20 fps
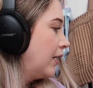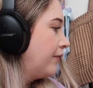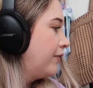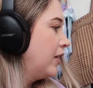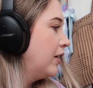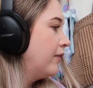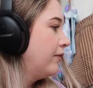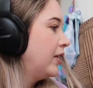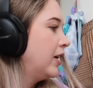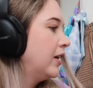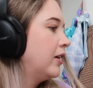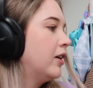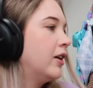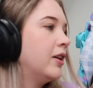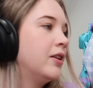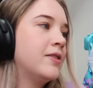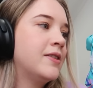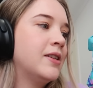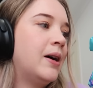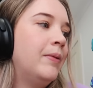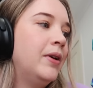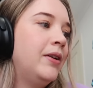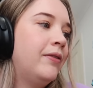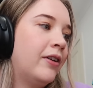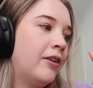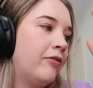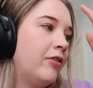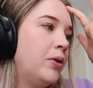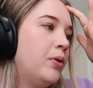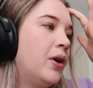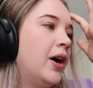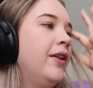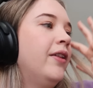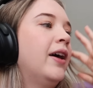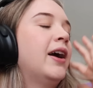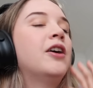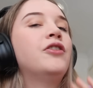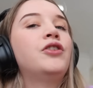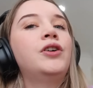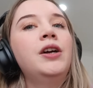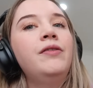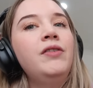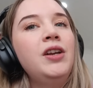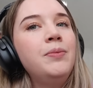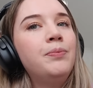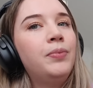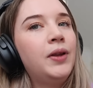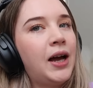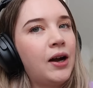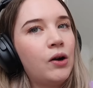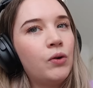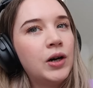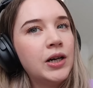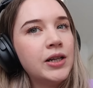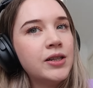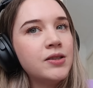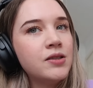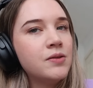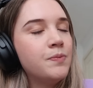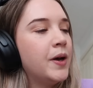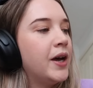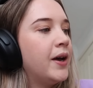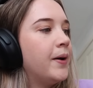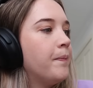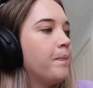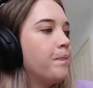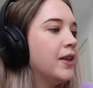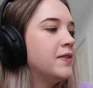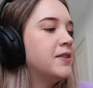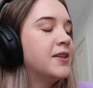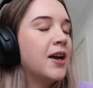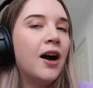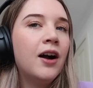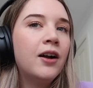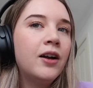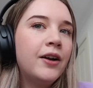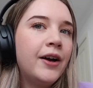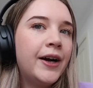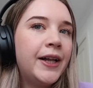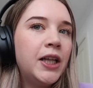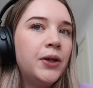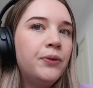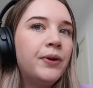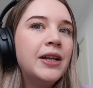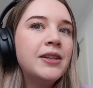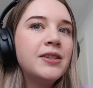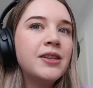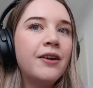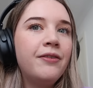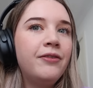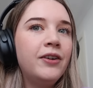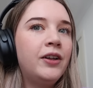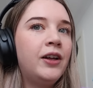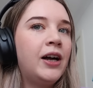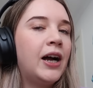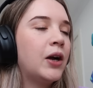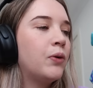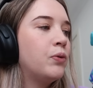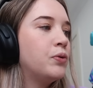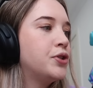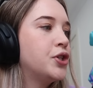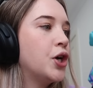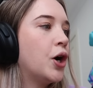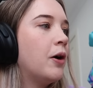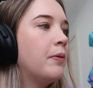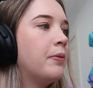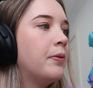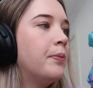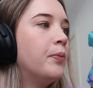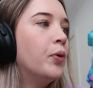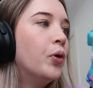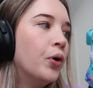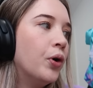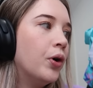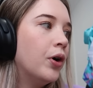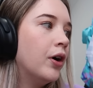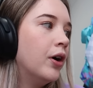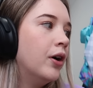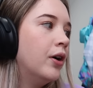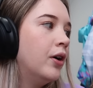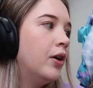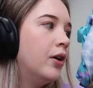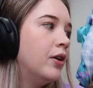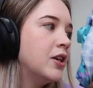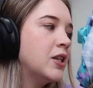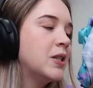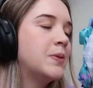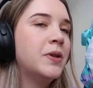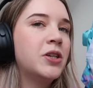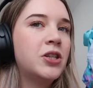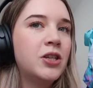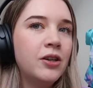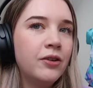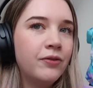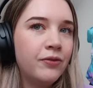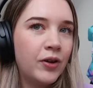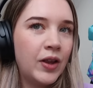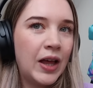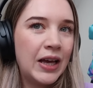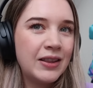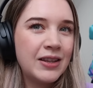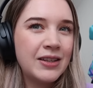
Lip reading: I feel like I've got something for everyone. Like I don't have any black ones, but the darker color ones I feel like will show off more, especially for like